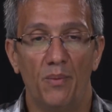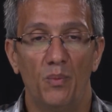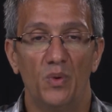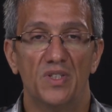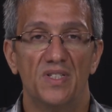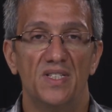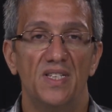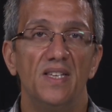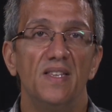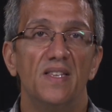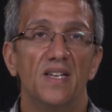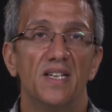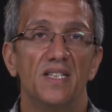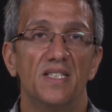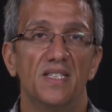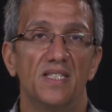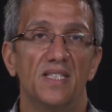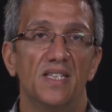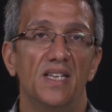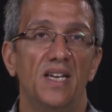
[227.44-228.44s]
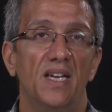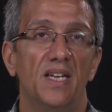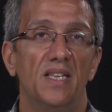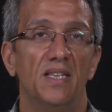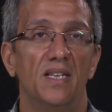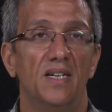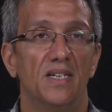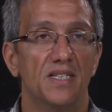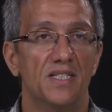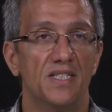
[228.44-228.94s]
And we'll see this
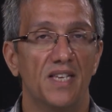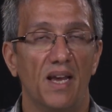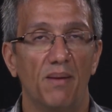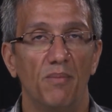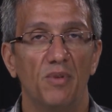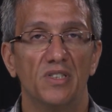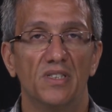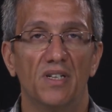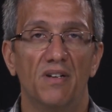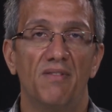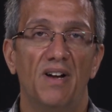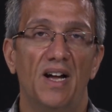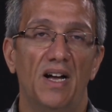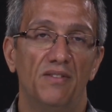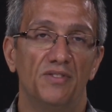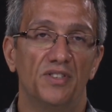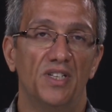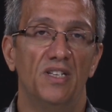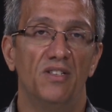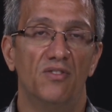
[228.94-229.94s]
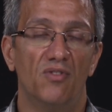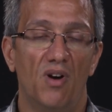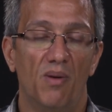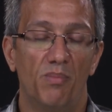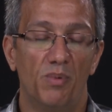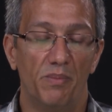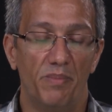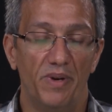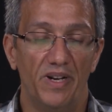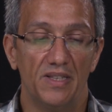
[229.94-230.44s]
in the segment around
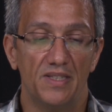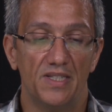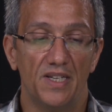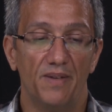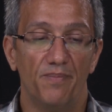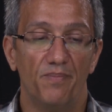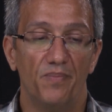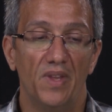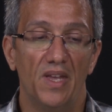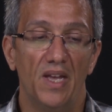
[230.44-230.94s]
interoperability.